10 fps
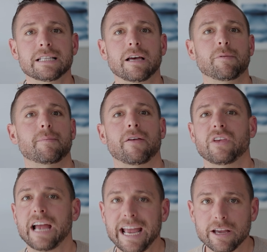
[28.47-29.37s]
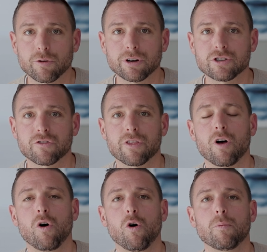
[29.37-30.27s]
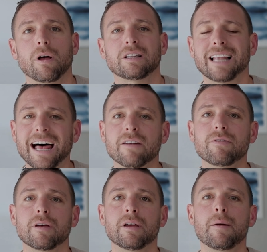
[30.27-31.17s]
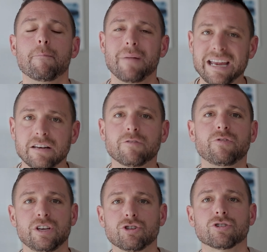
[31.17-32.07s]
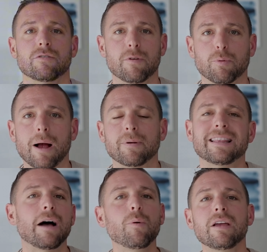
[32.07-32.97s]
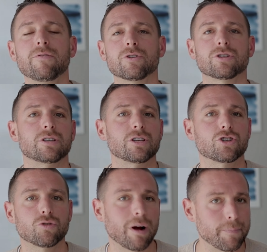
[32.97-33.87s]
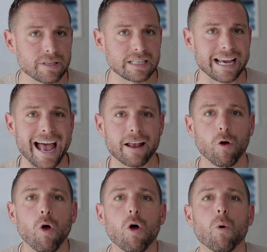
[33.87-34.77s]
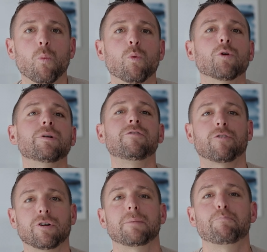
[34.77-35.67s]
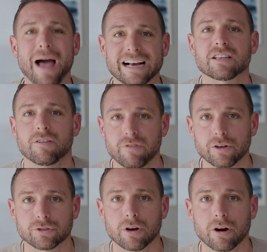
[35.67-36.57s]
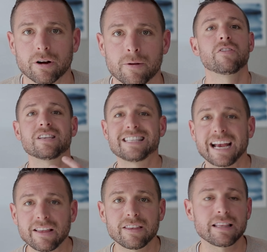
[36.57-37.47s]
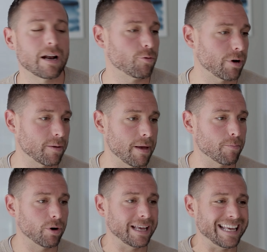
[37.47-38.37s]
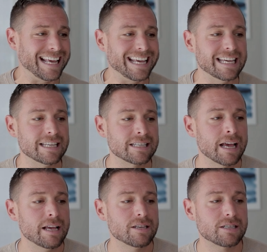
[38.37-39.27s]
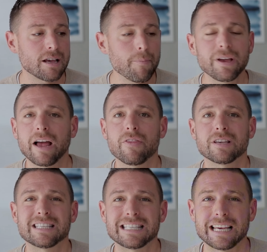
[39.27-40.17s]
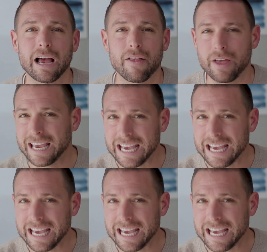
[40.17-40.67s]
Tell me about the acreage for the home. A lot of the main features of the property. That way, if there's a discrepancy at all, we're referring back to the field card. The second thing that I would recommend bringing is something on the